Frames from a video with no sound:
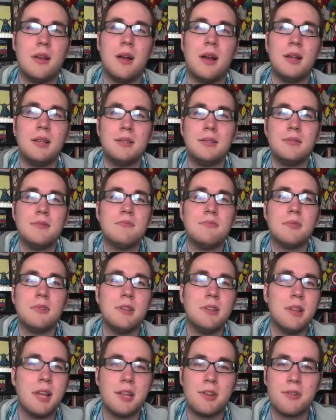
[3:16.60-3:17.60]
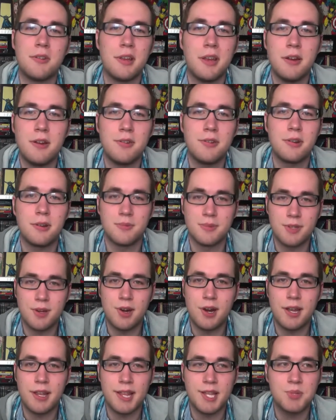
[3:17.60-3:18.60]
didn't really like her character. I'm
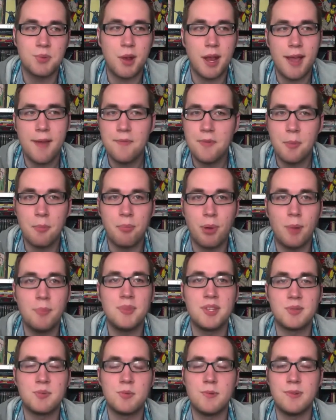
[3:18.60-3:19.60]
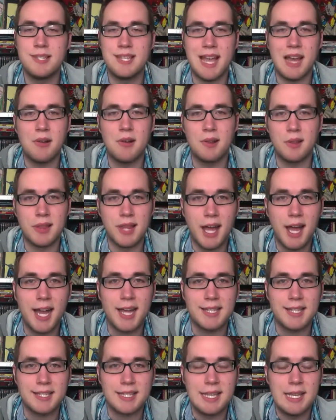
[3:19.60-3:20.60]
sorry, and that's why I have to bump this movie down a
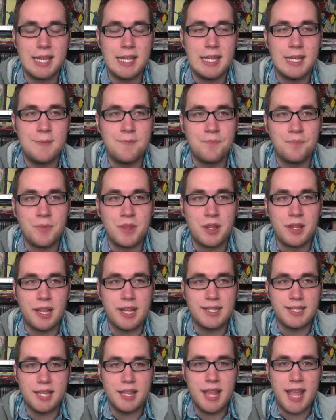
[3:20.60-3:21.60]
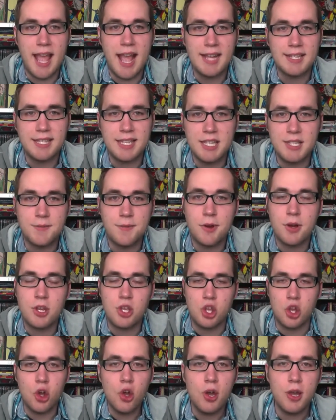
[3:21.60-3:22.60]
lot. Like I said, the acting is very
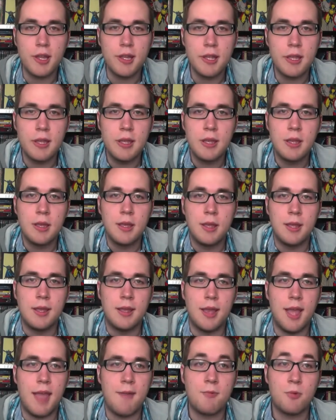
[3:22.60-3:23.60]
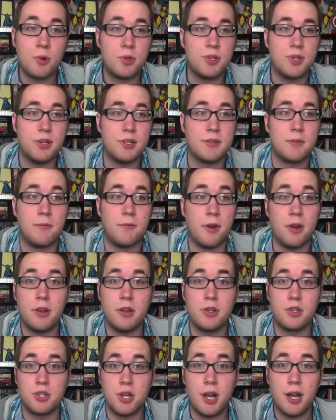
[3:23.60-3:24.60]
good. Everyone does a very
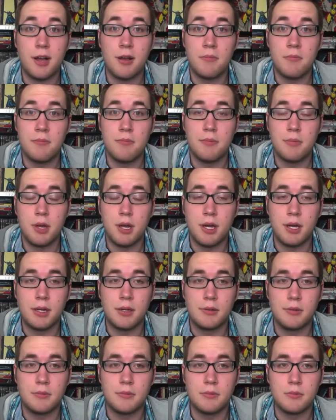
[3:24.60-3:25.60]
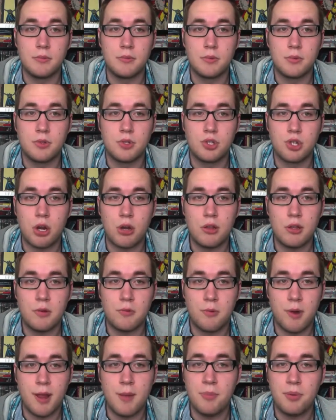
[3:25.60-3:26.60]
good job. Charlotte
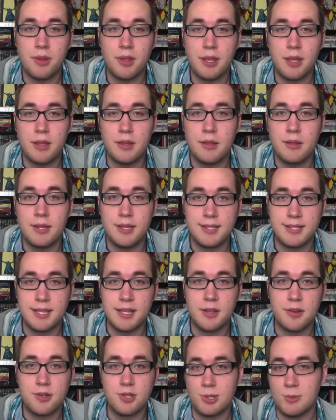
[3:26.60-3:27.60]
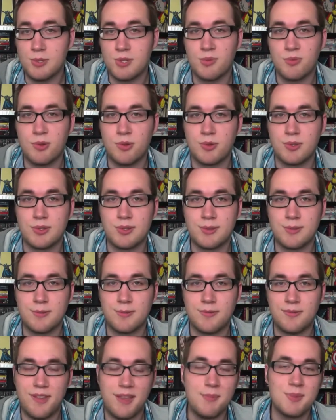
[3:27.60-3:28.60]
Rampling is in there. She was the most
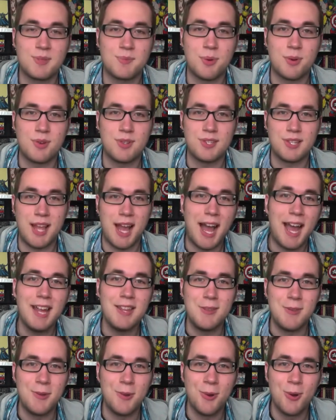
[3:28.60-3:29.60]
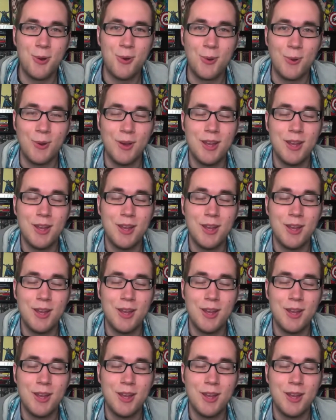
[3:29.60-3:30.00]
famous person I knew.